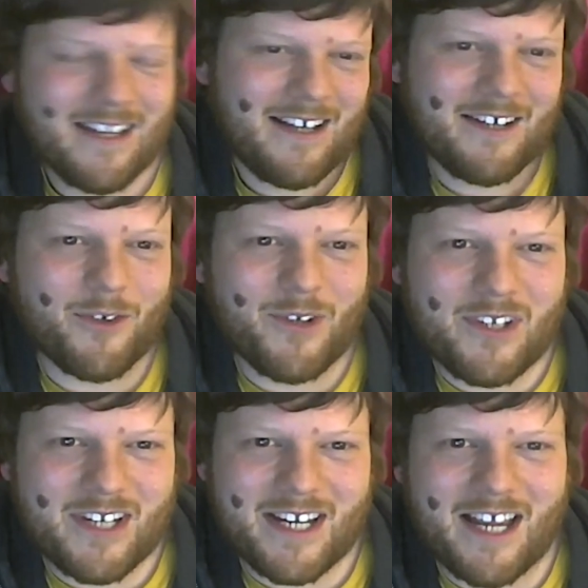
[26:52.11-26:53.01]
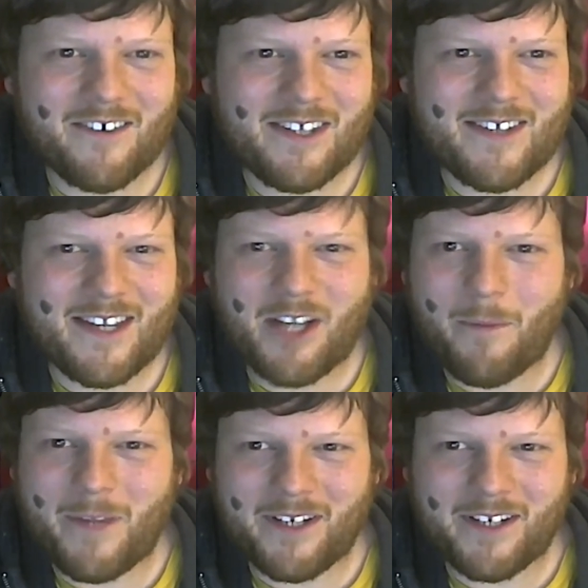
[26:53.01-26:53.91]
Though you can't really say
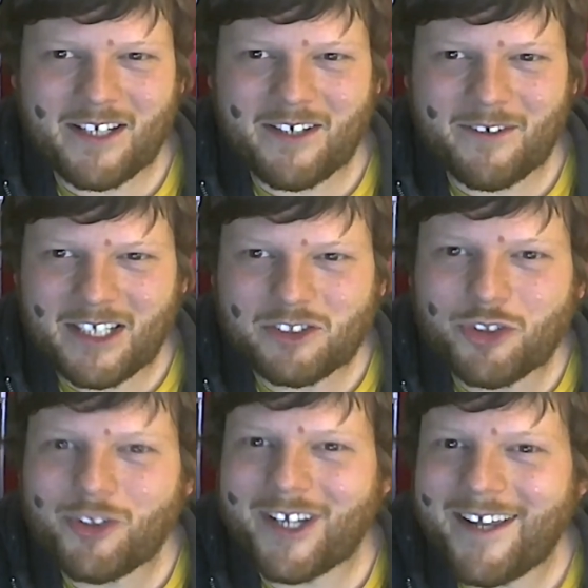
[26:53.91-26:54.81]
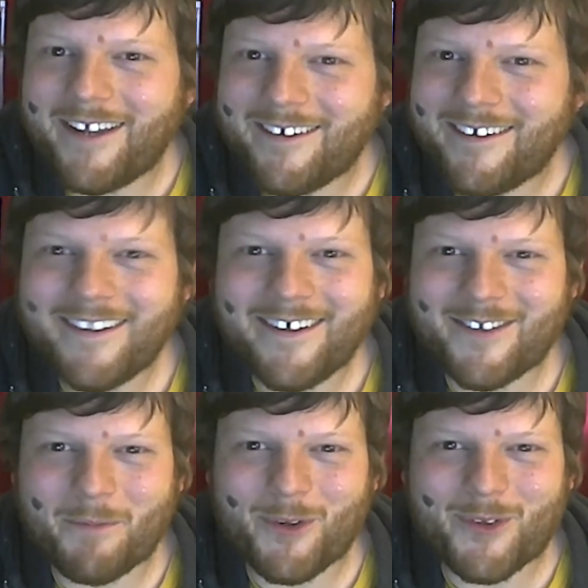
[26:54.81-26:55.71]
coming, can you? Like tuning in, I
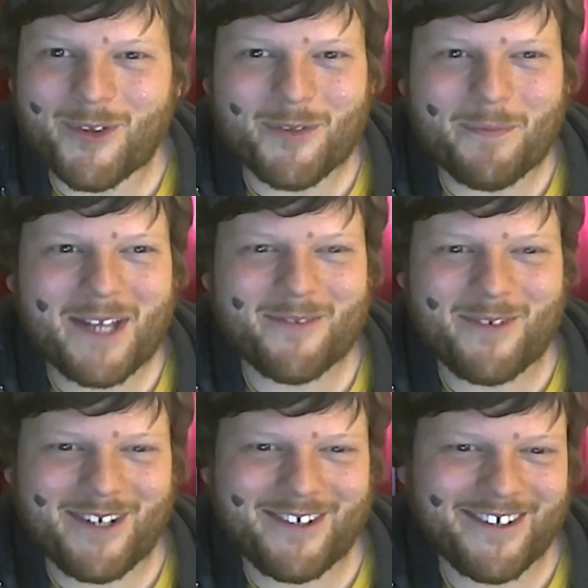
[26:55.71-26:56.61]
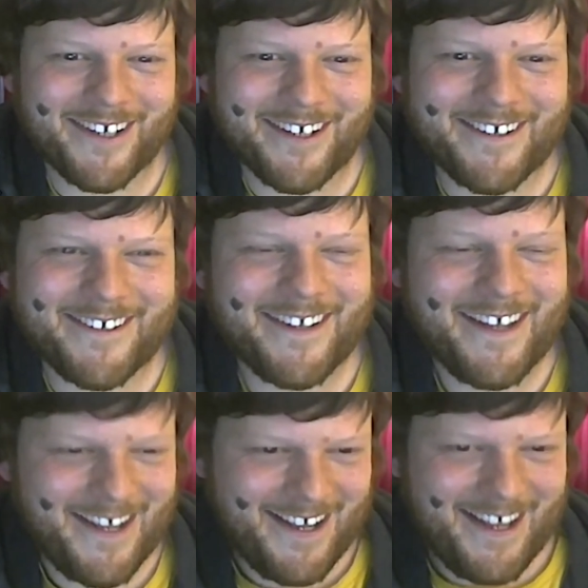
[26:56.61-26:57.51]
suppose, is the best way of doing
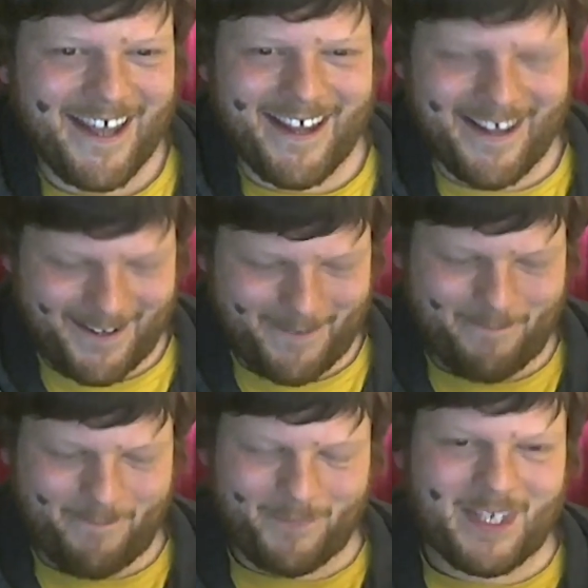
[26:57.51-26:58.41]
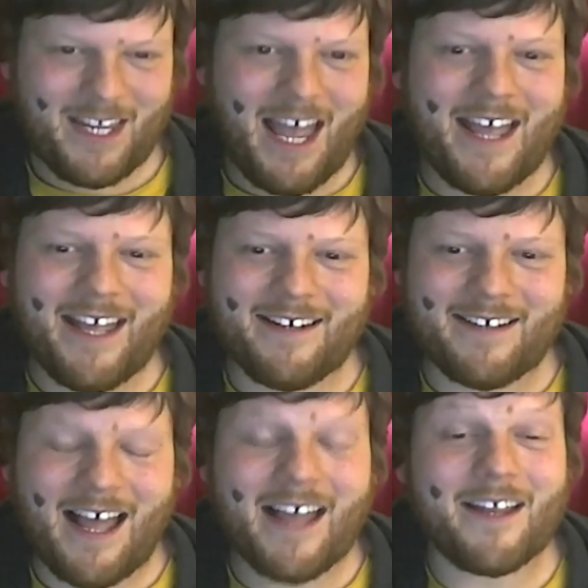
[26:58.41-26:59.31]
it. And
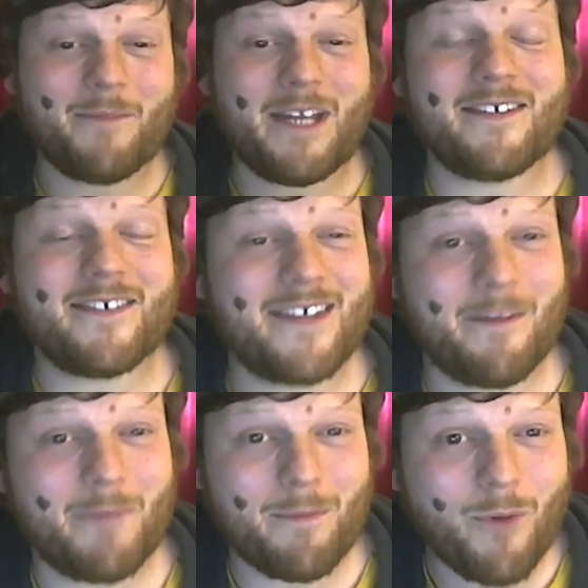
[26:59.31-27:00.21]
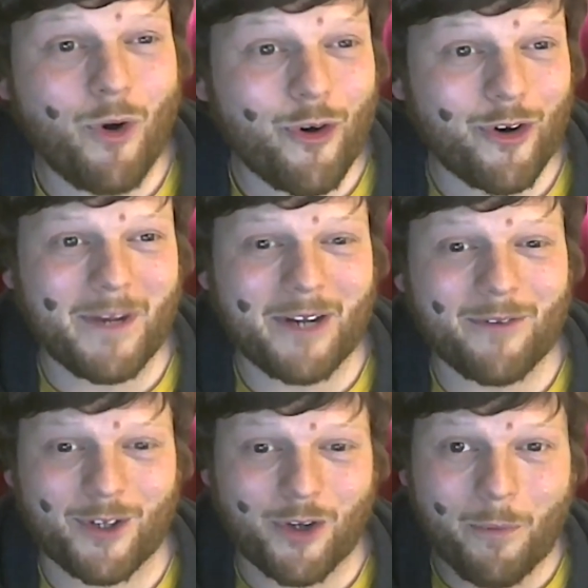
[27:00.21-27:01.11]
I had meant to say a bit more about
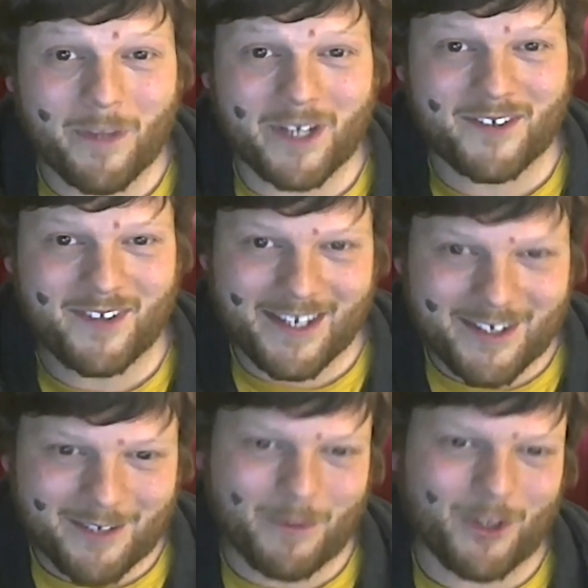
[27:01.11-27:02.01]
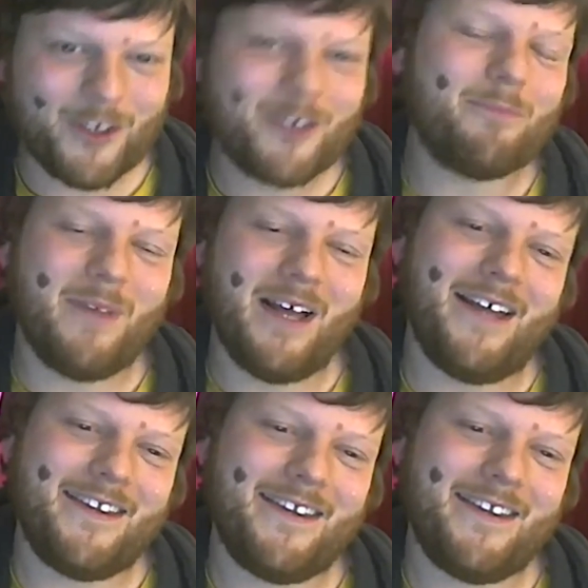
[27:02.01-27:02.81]
the comics in the book at the